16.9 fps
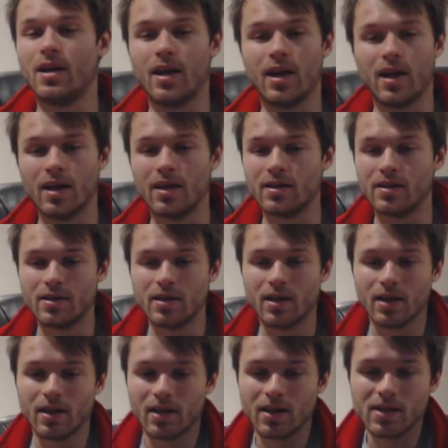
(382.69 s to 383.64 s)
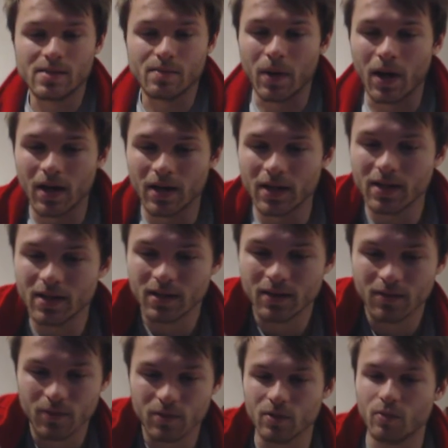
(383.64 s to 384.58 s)
And his
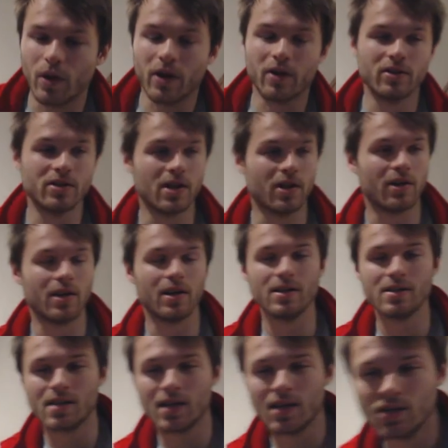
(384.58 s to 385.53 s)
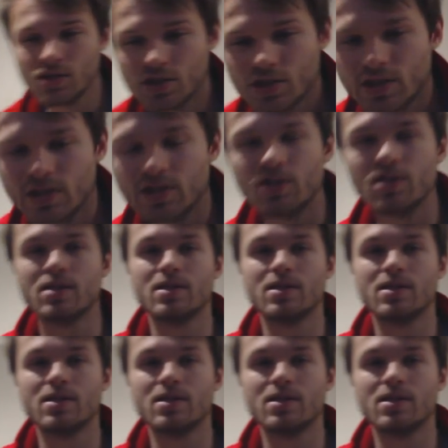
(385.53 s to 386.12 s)
body, wear and tear at his age,